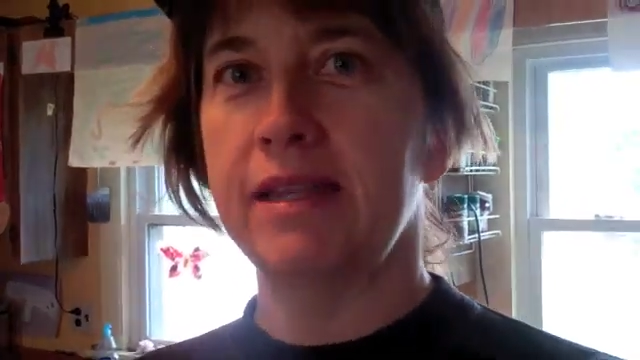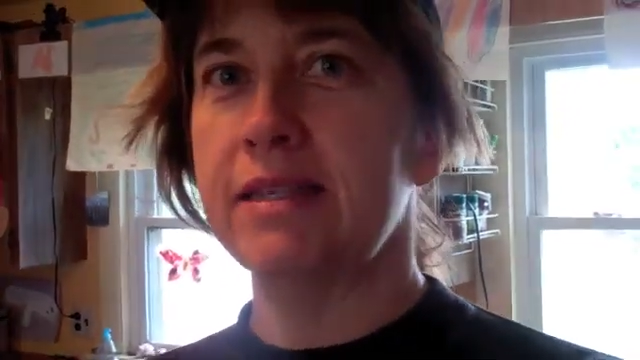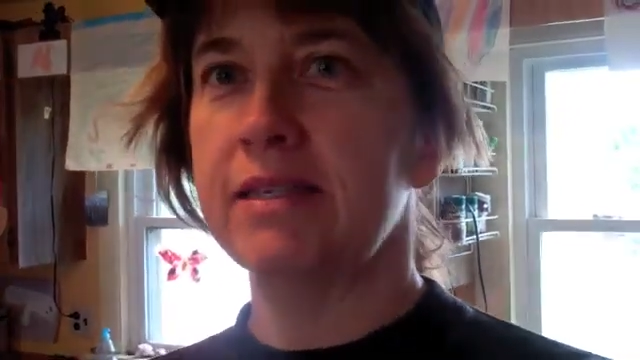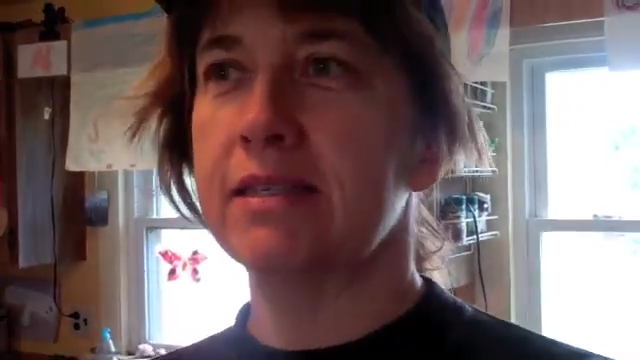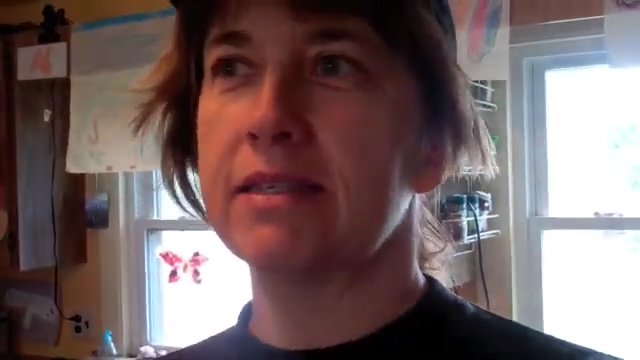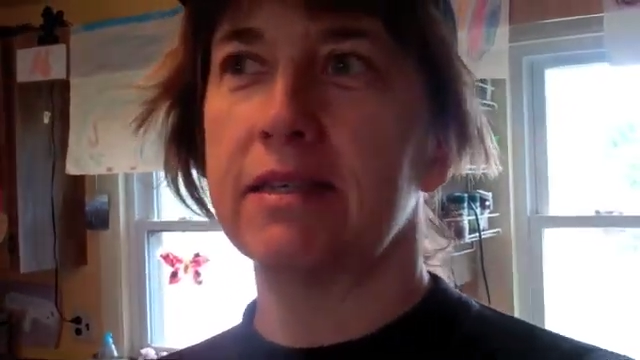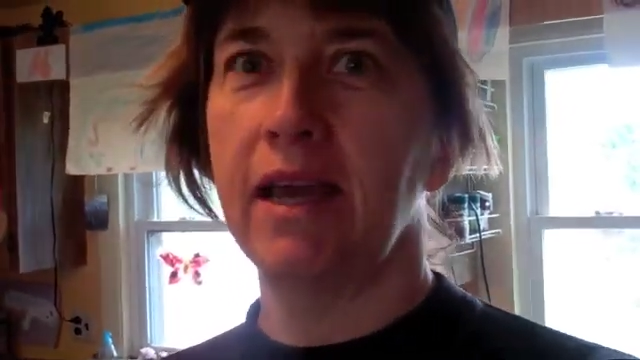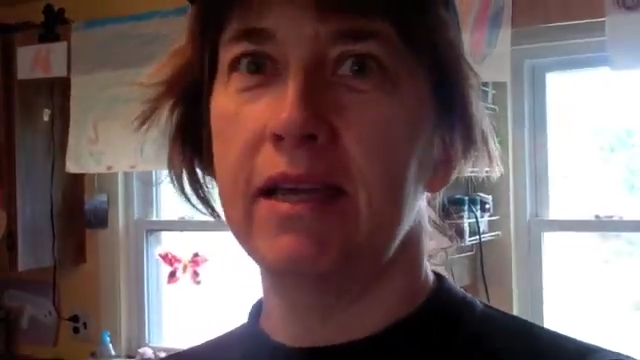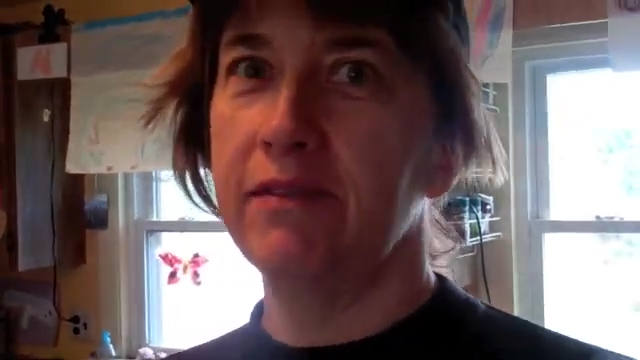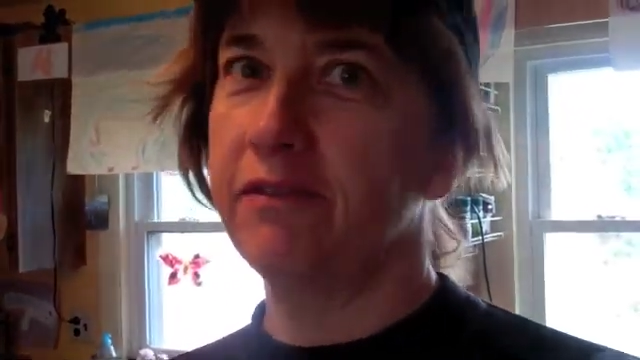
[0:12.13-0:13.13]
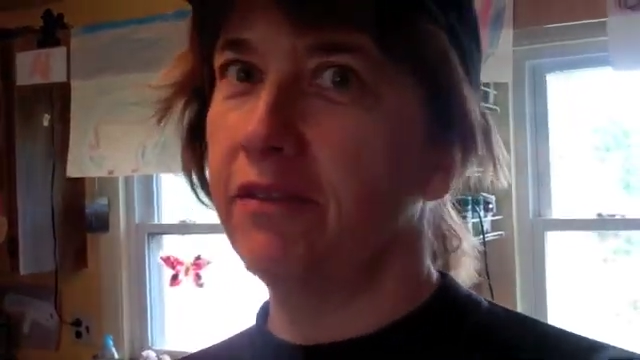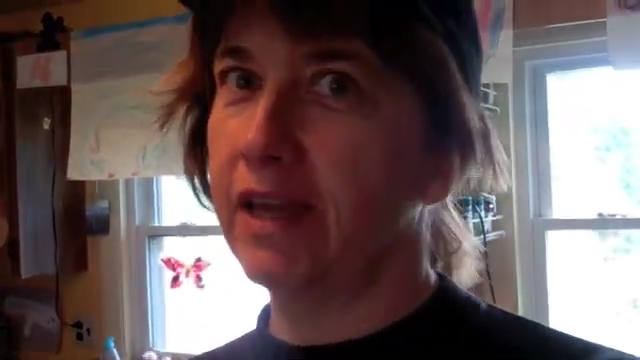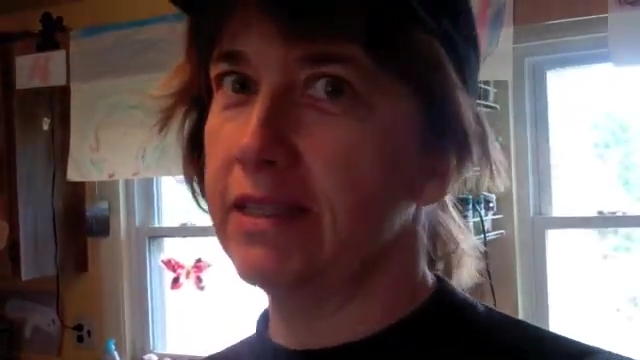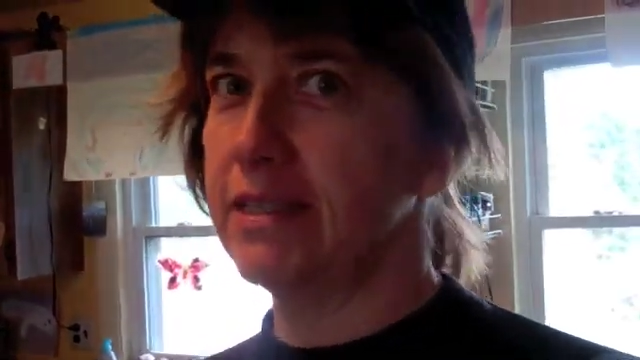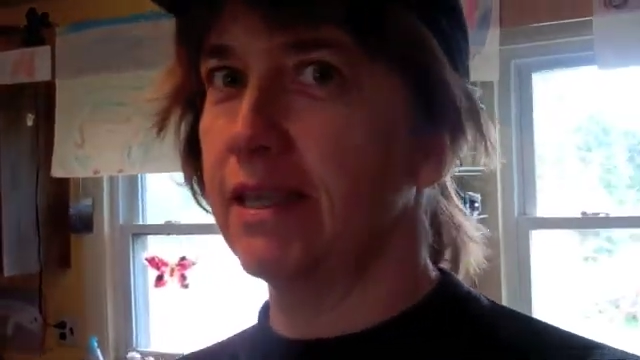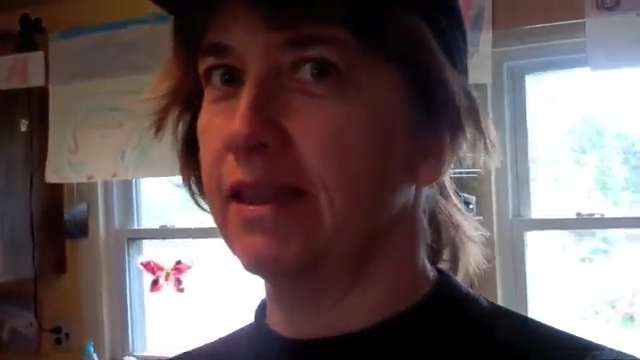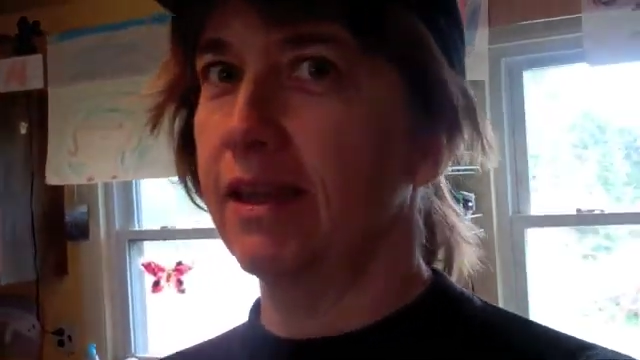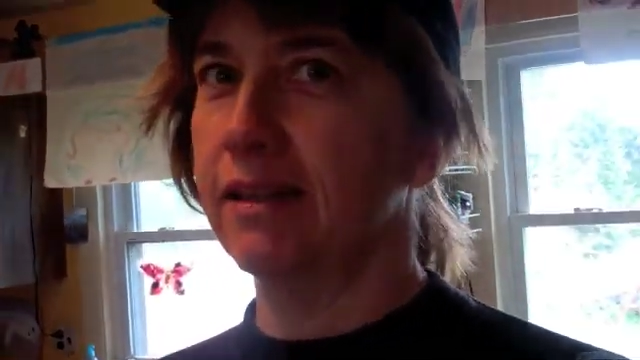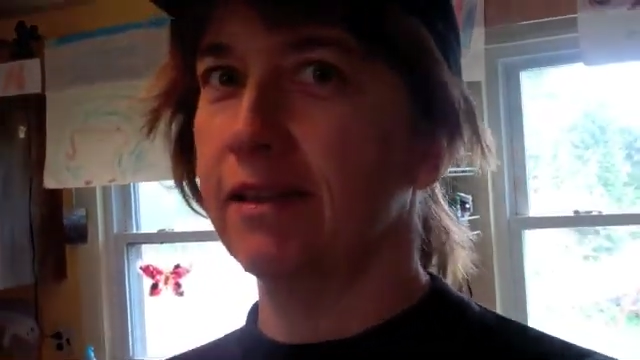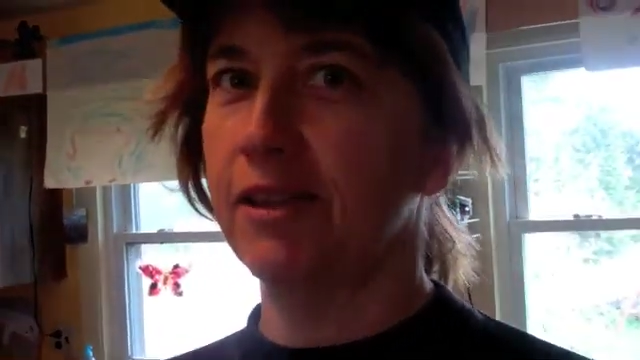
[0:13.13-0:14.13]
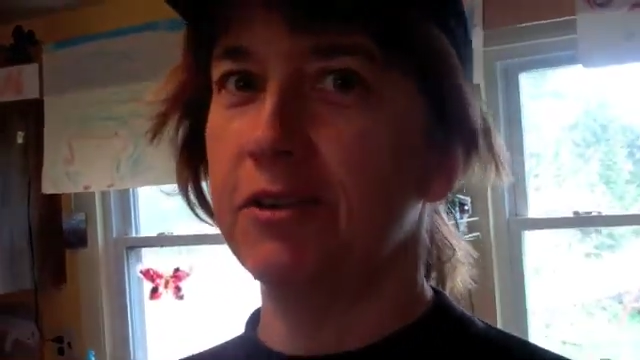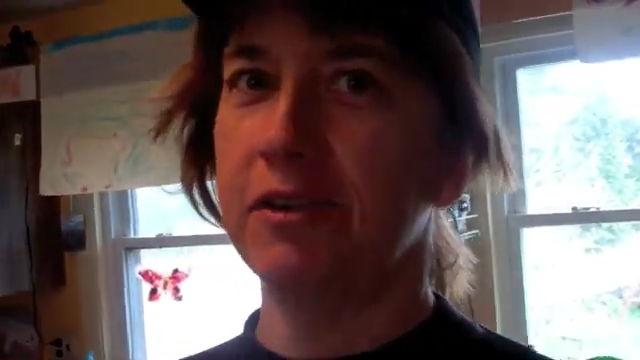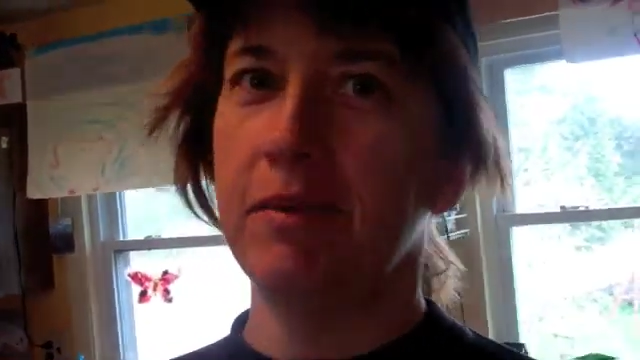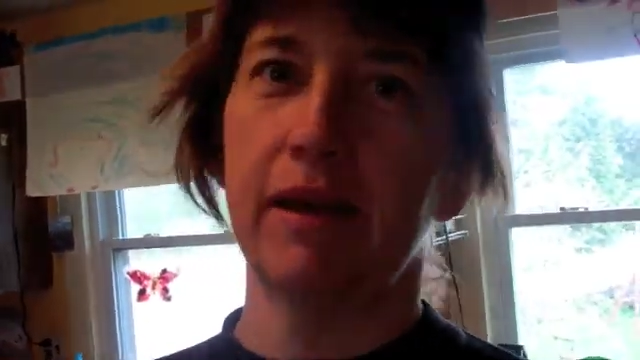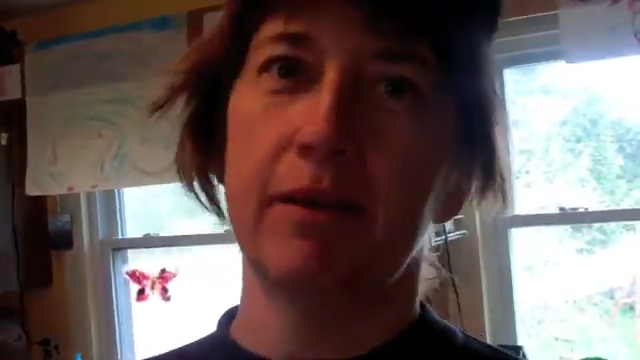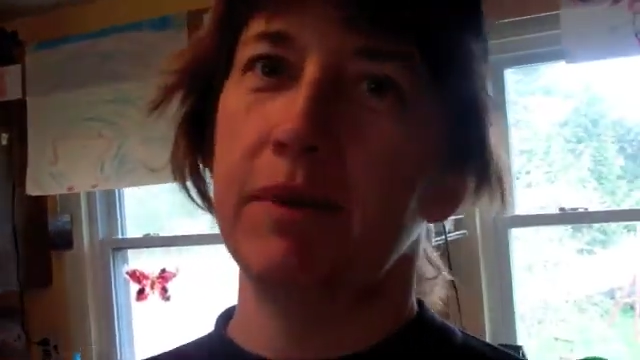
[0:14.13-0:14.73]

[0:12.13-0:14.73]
This is kind of a fancy thing that you can make.